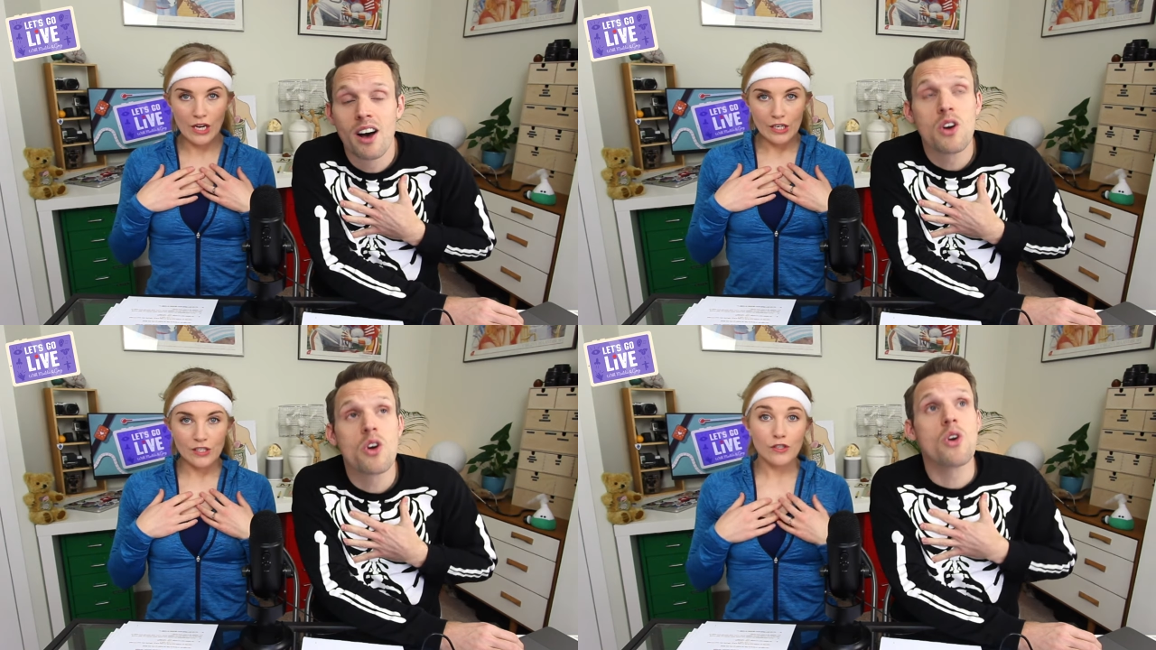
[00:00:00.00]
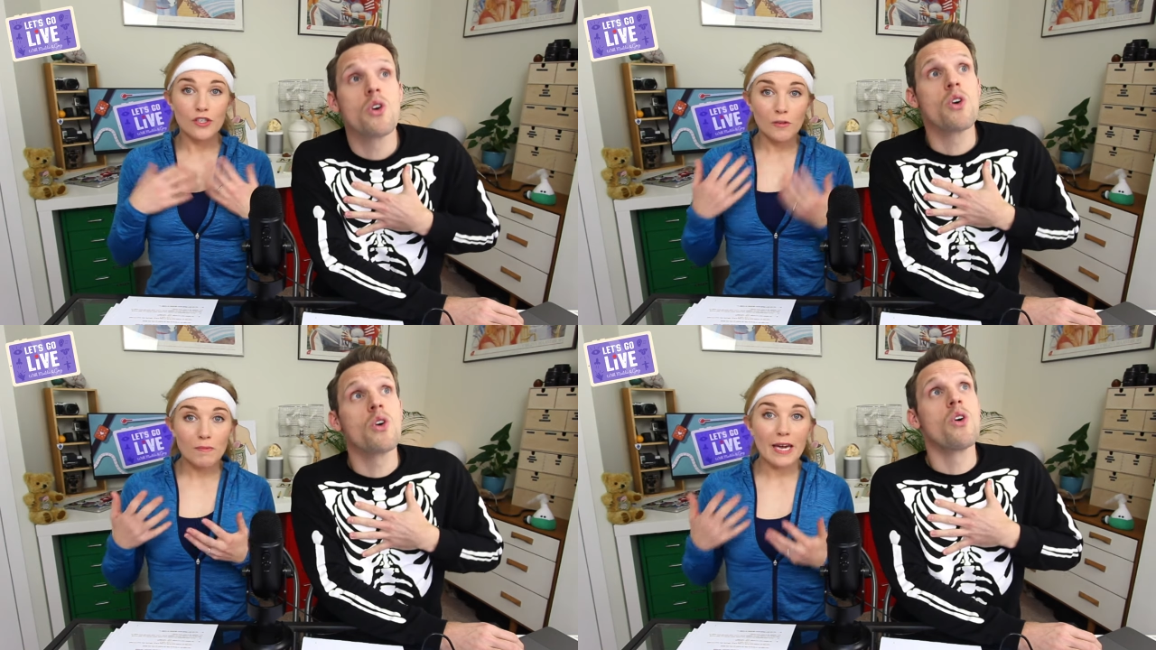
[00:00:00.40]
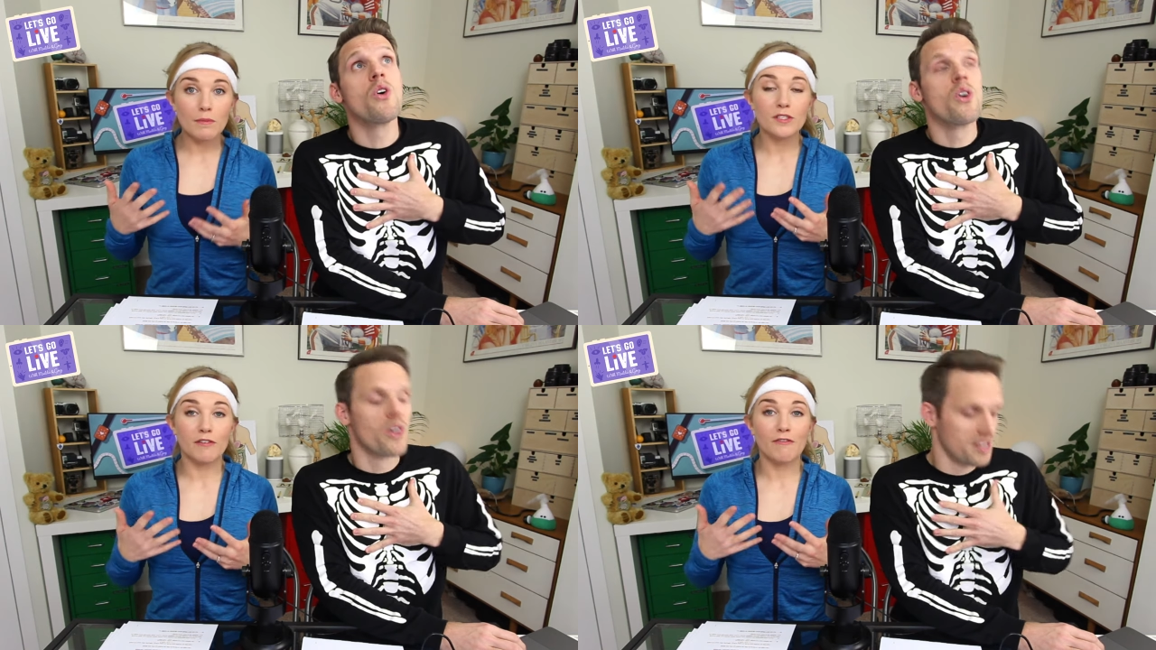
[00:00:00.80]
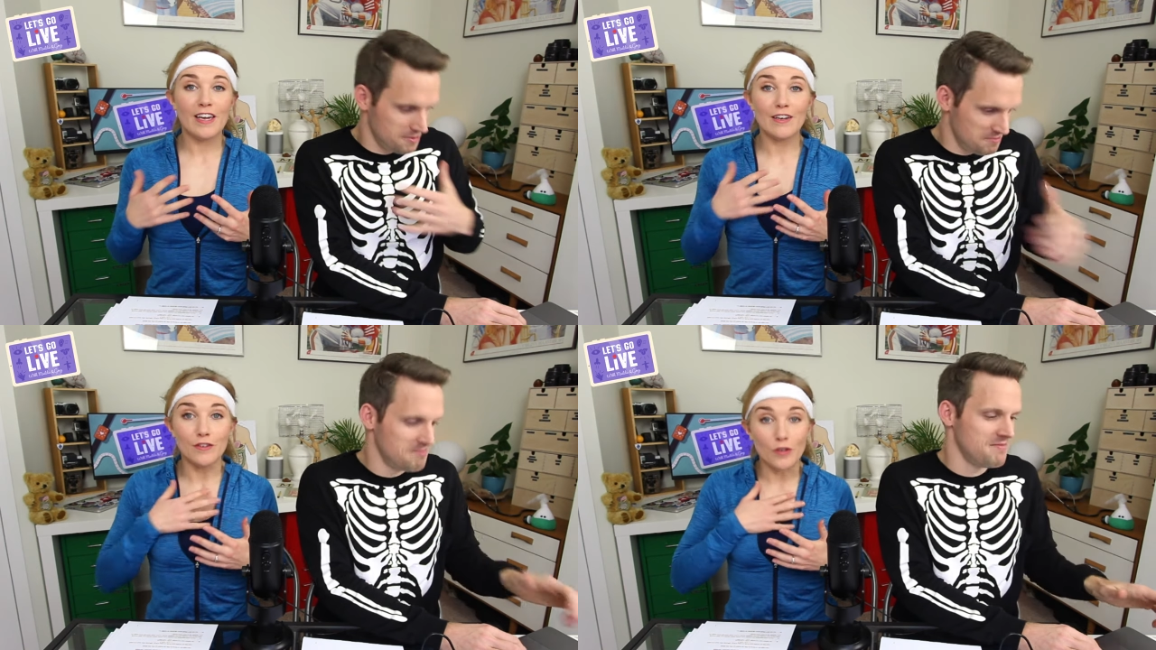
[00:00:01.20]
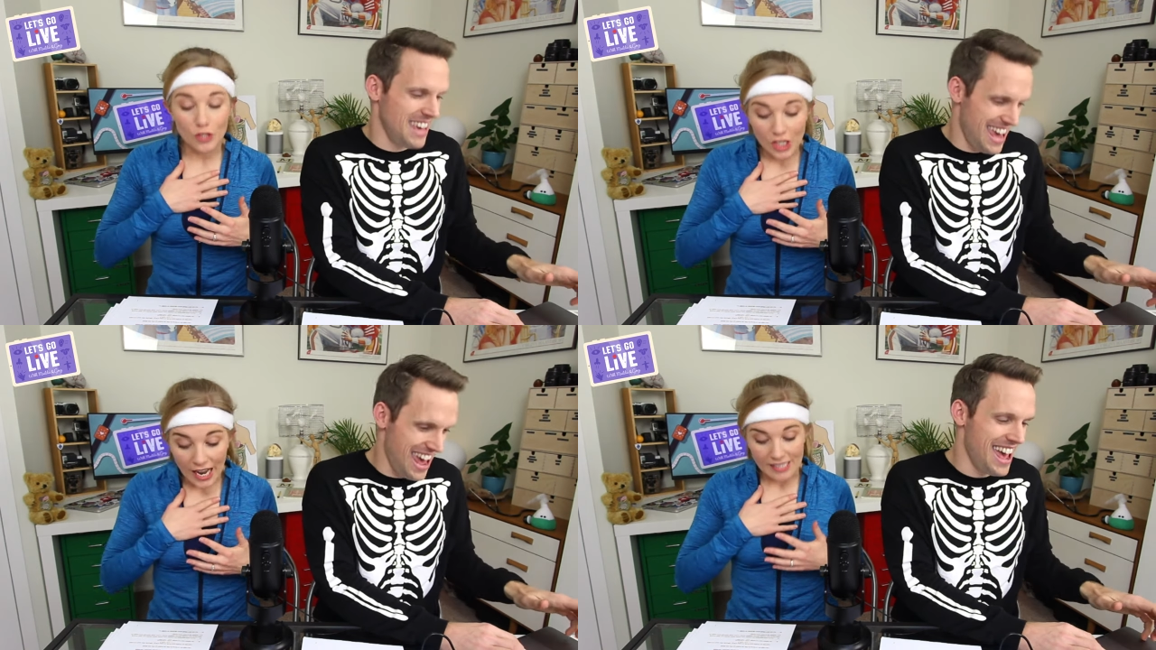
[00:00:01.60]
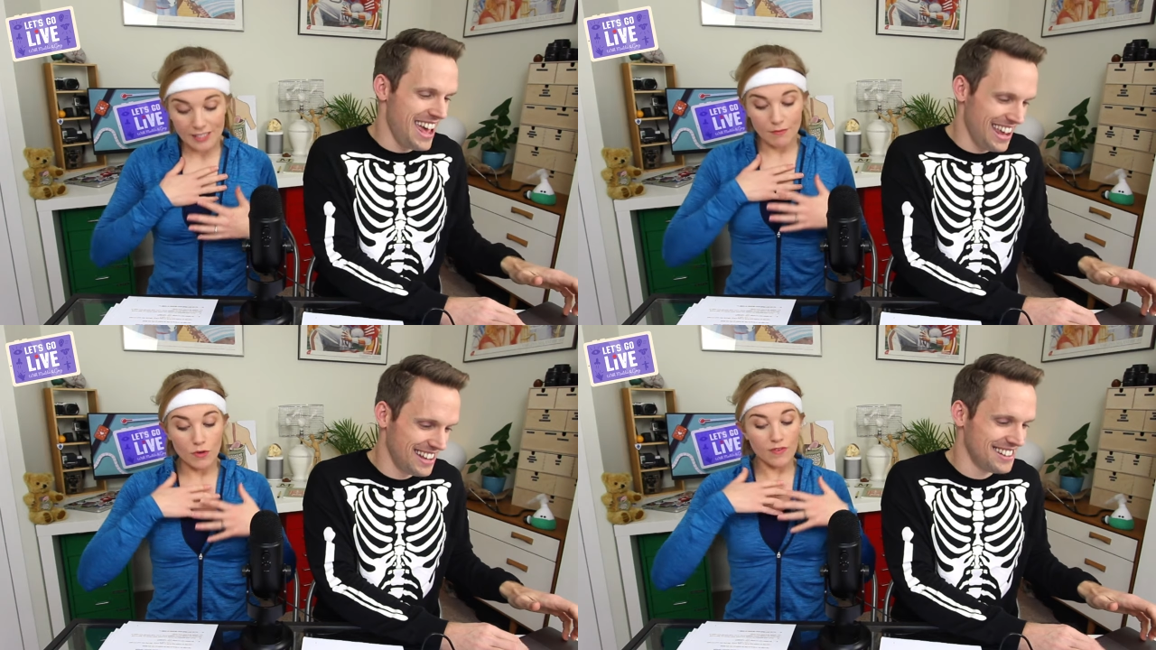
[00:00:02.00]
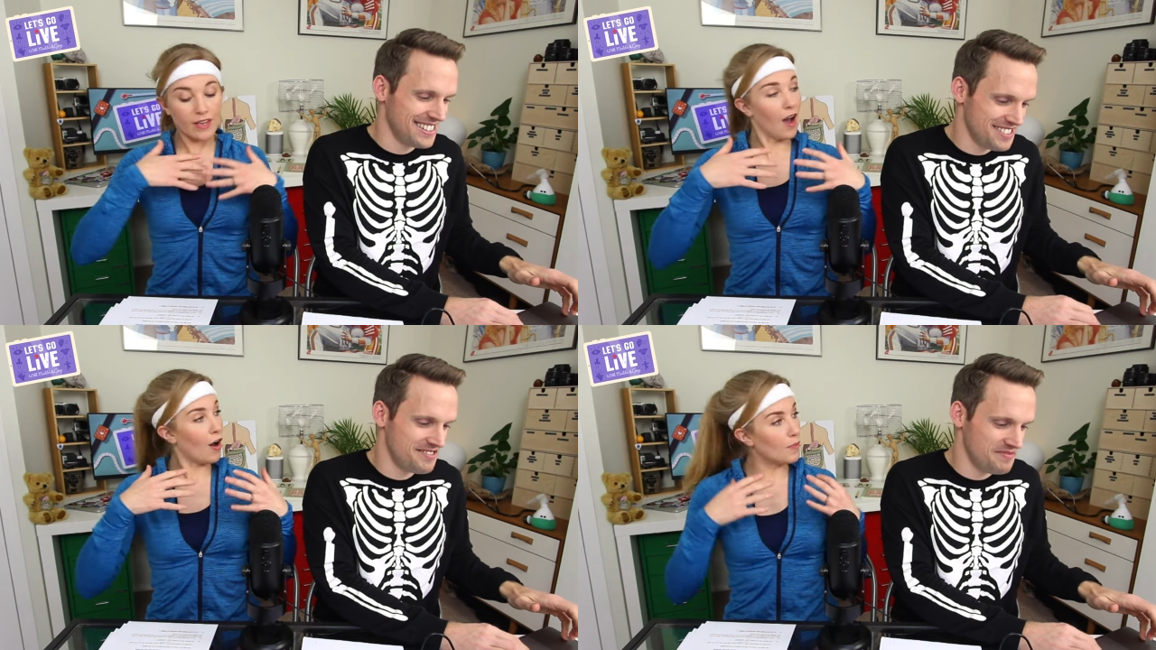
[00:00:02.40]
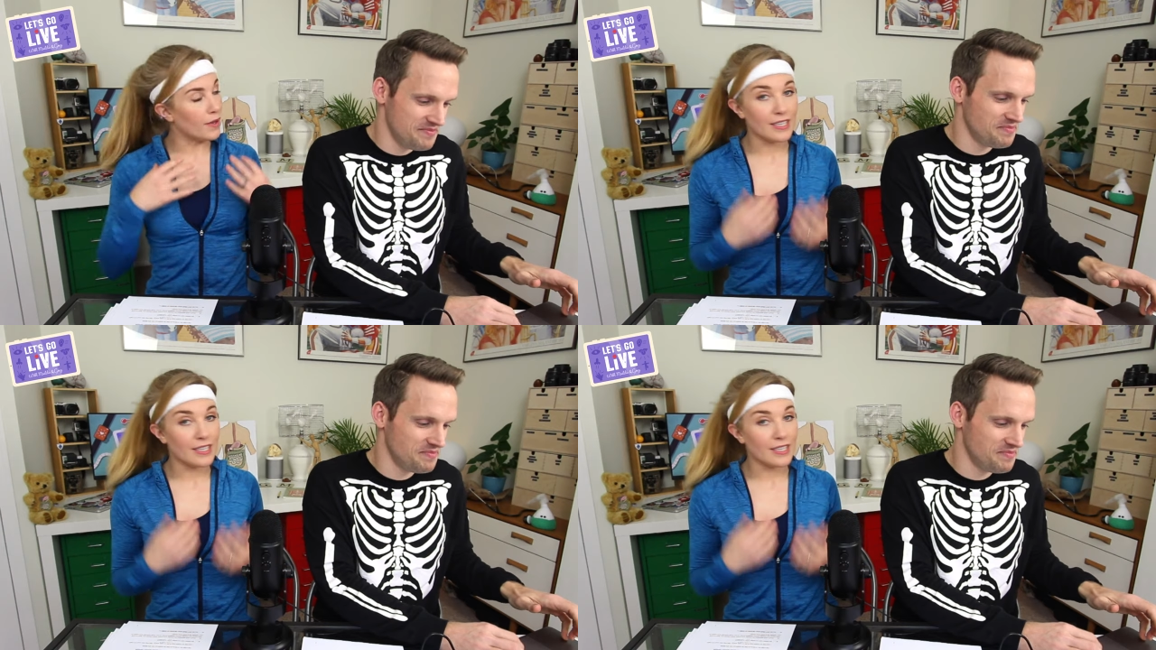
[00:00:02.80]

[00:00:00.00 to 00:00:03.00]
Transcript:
Speaker 1: So you should be able to feel your chest moving up